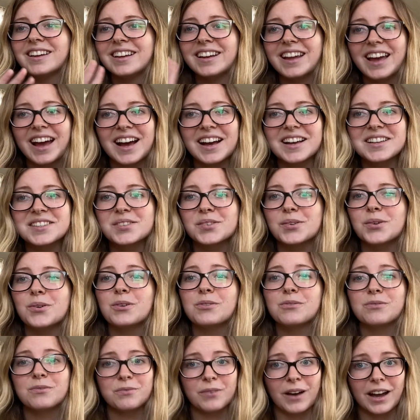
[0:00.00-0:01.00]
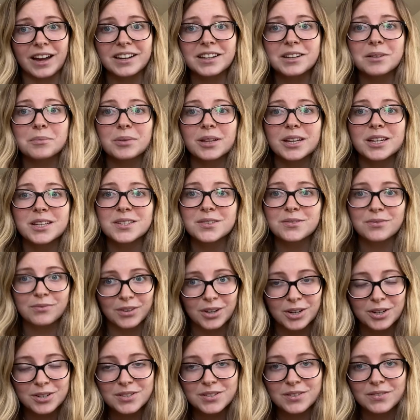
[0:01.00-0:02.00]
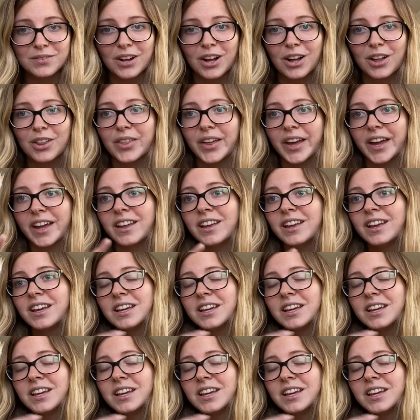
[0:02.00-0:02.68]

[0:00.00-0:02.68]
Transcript: and hassle finding a place first of all that